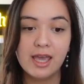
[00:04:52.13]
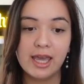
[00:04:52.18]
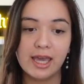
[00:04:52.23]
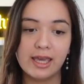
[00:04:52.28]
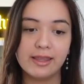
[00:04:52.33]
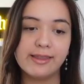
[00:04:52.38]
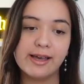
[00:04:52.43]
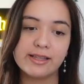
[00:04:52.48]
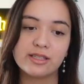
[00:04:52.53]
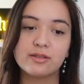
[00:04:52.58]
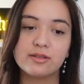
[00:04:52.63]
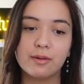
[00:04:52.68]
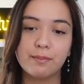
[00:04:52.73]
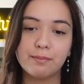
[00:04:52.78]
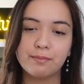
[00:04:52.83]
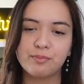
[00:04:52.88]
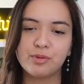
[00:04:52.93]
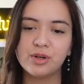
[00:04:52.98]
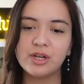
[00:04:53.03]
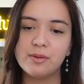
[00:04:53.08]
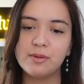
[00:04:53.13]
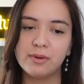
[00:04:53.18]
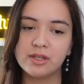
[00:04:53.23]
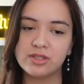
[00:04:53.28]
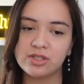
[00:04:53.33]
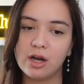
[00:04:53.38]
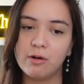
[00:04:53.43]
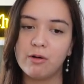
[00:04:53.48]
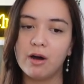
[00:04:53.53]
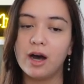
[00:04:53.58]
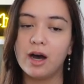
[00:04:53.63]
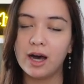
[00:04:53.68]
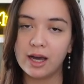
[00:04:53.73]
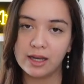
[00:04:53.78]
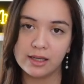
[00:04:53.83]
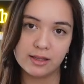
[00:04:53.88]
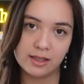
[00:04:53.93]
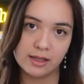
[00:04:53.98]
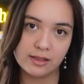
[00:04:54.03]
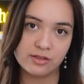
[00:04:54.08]
and that's pretty much how
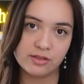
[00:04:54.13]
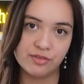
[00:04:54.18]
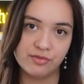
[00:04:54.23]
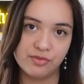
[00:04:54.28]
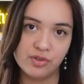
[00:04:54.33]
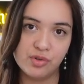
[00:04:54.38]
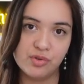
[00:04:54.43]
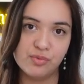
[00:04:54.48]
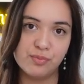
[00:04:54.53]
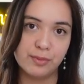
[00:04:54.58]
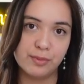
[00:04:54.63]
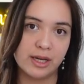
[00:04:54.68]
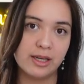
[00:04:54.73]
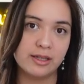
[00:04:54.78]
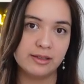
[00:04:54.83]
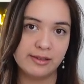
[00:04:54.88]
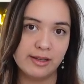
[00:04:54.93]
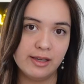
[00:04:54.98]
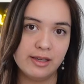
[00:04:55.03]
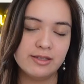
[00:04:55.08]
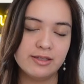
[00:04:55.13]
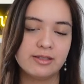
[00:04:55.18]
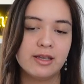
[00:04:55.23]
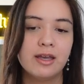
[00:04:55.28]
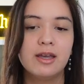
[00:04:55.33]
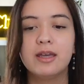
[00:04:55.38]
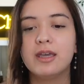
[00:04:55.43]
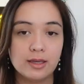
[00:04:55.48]
I like to view my days.